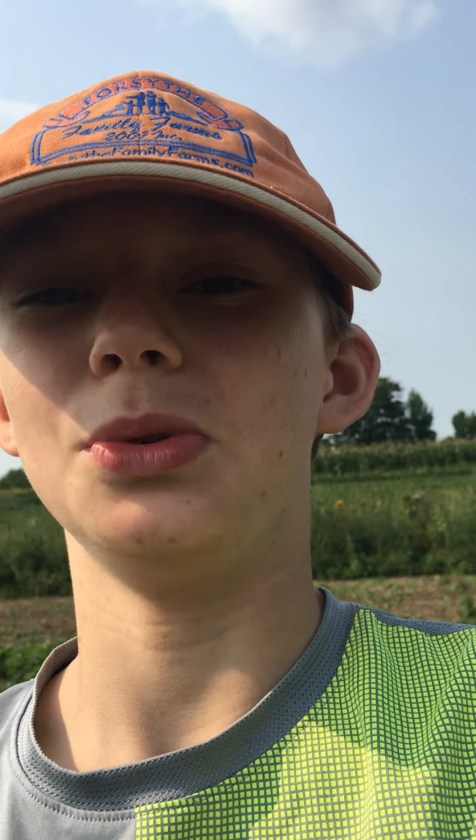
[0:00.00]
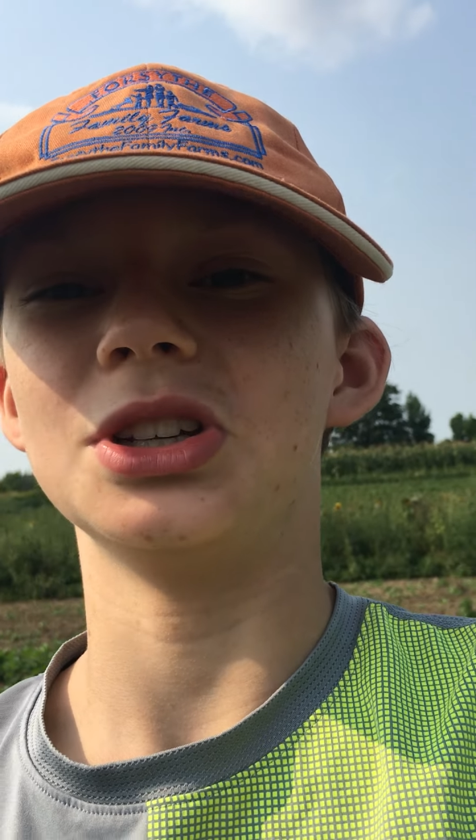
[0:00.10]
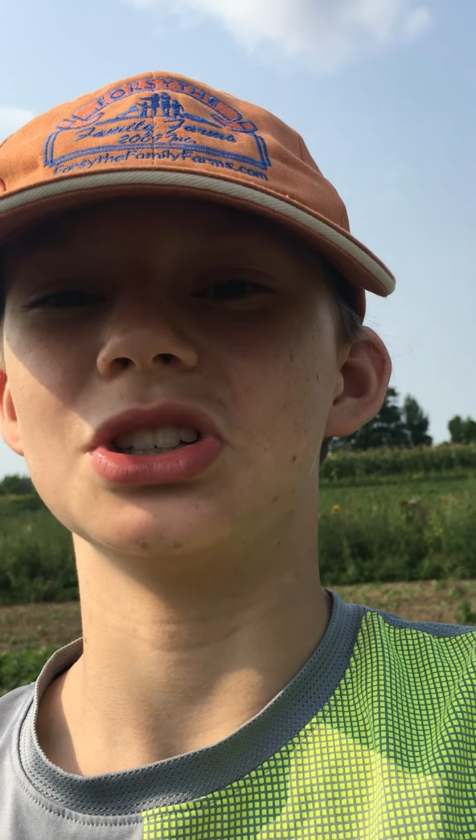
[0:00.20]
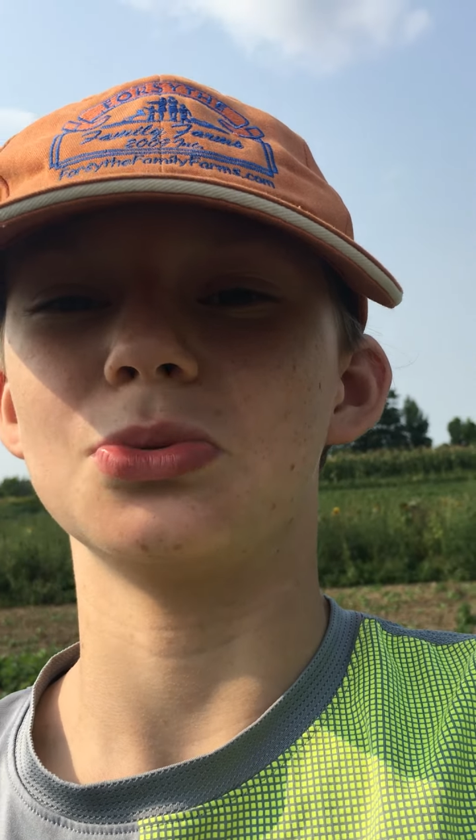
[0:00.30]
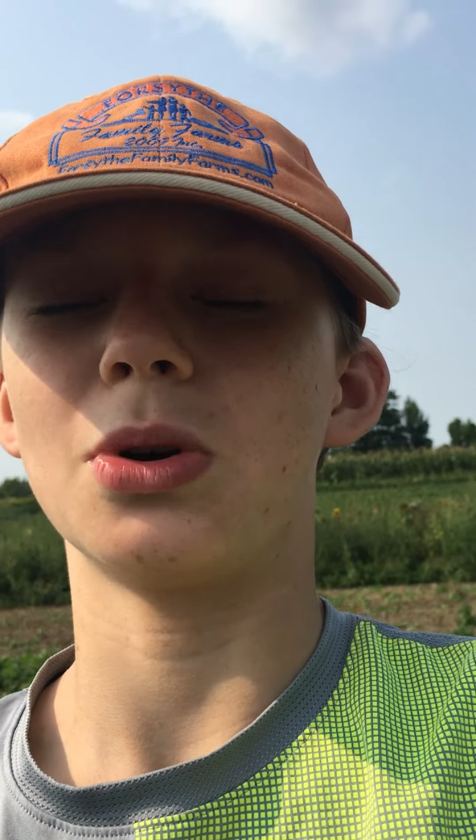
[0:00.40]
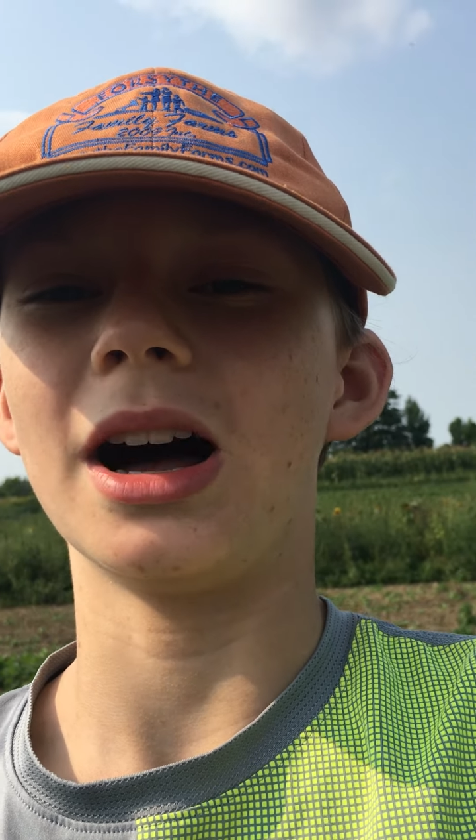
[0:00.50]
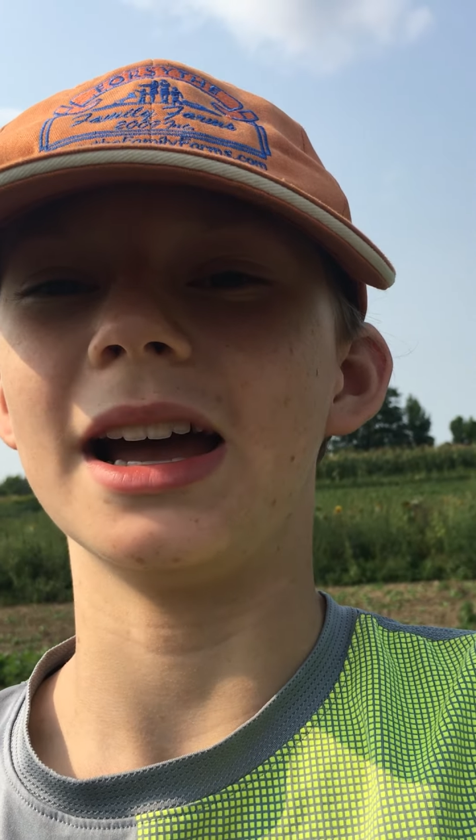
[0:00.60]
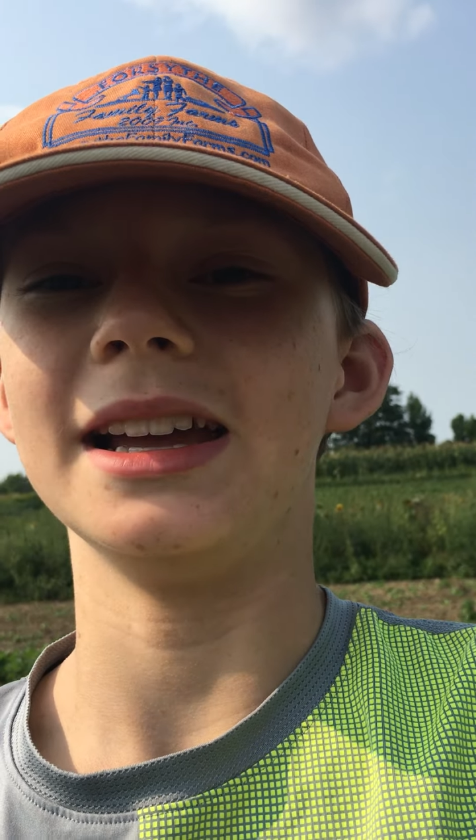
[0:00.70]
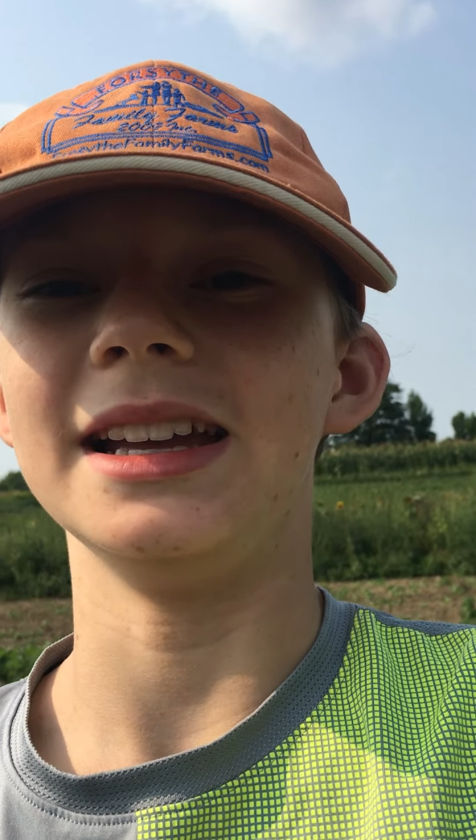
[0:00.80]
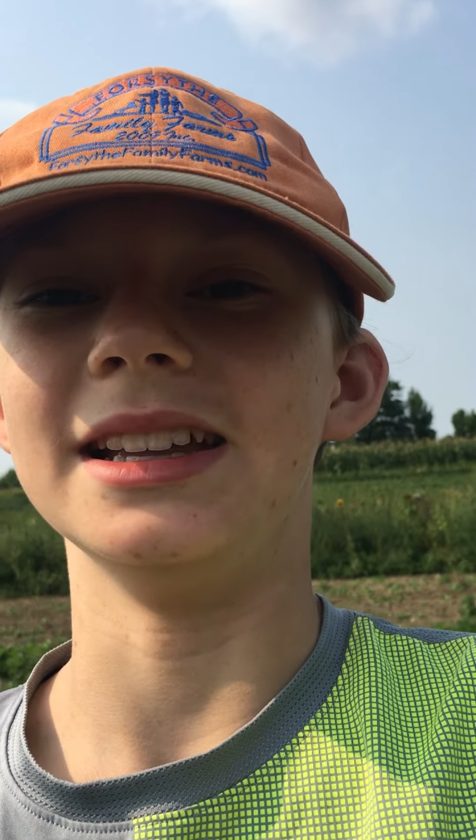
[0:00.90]
which is
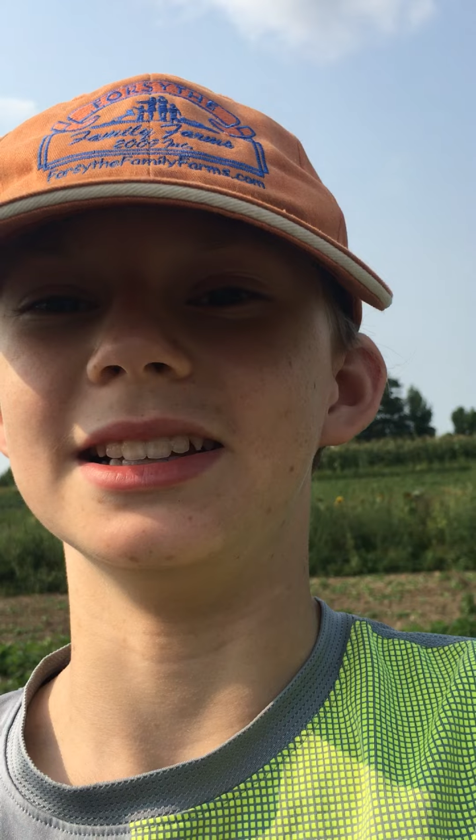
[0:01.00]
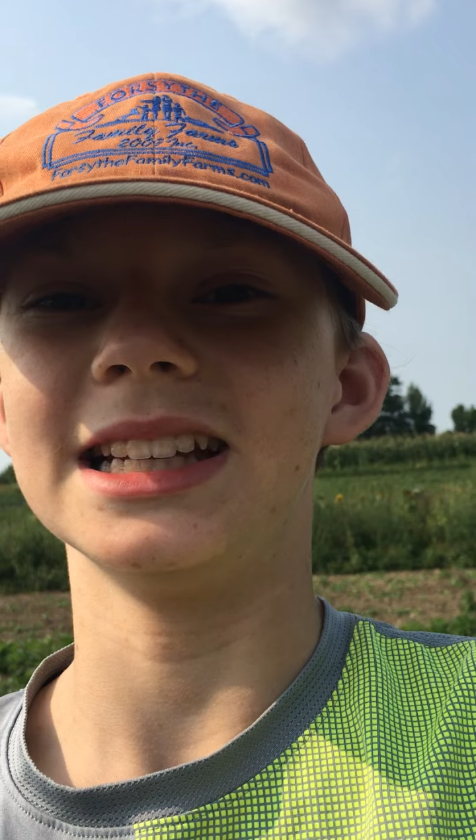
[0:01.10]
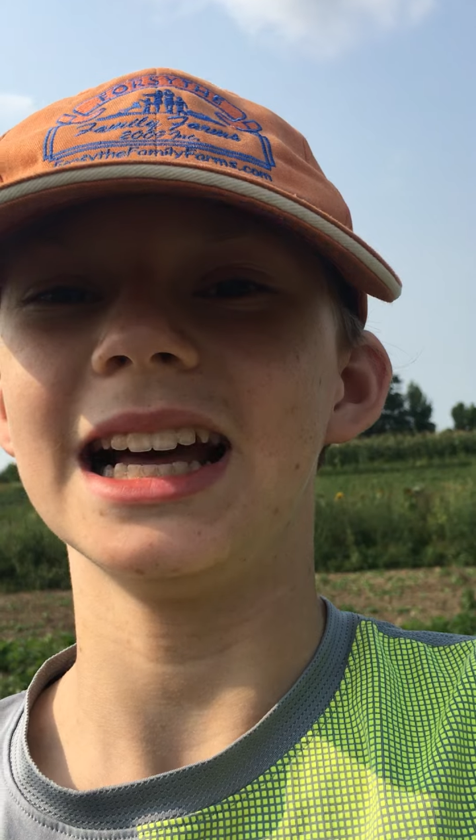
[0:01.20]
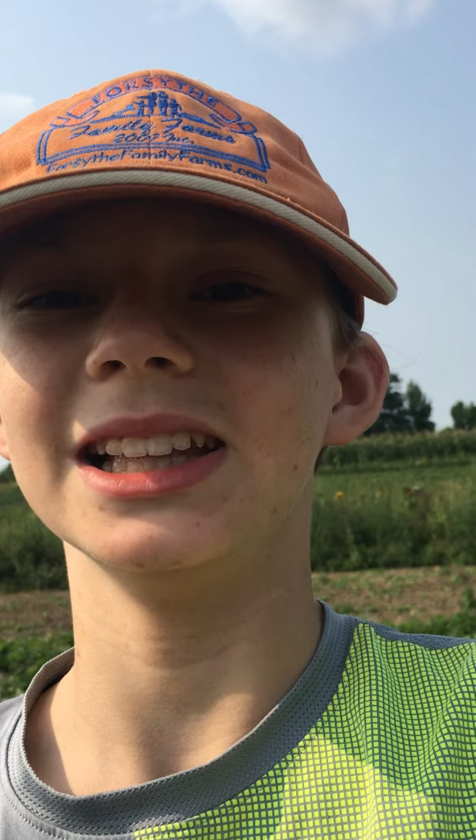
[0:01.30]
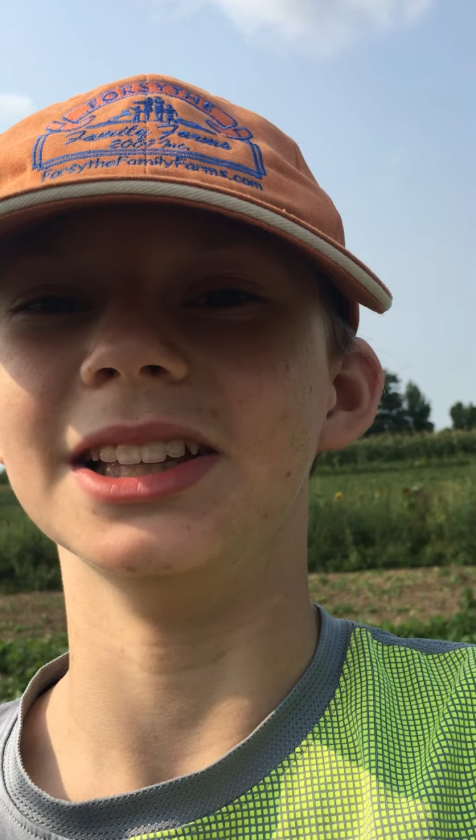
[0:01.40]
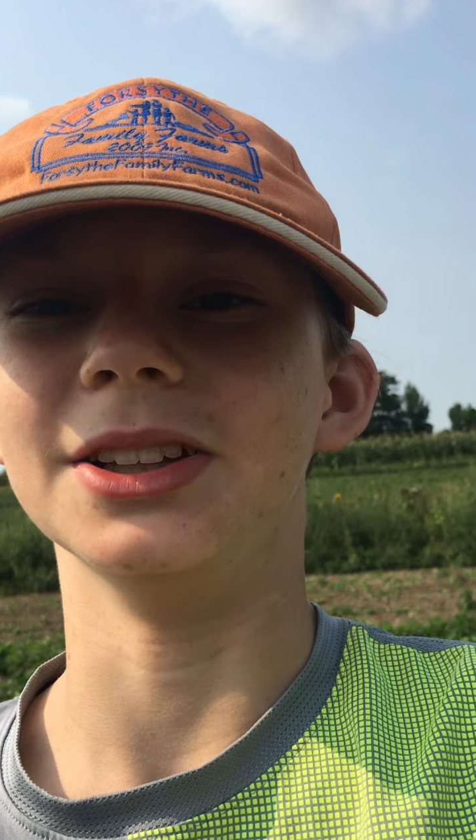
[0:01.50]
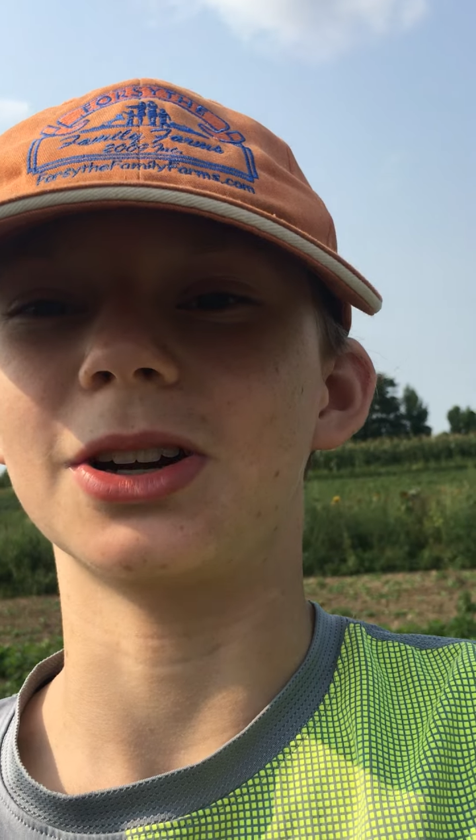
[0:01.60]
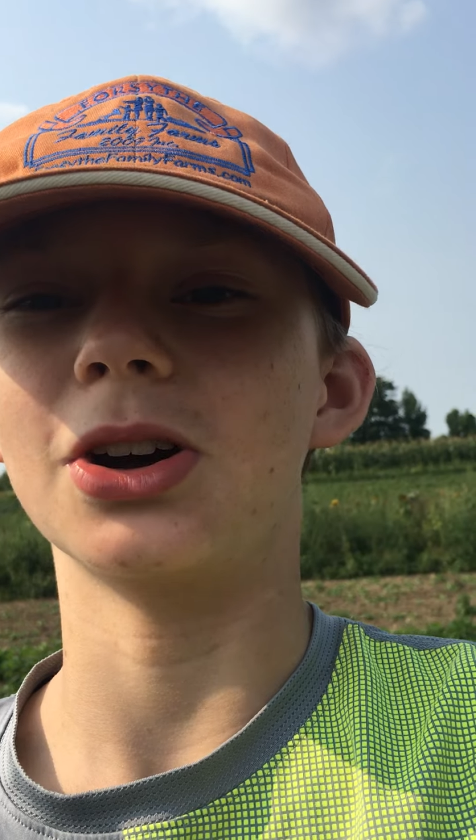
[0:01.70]
why in Italian they're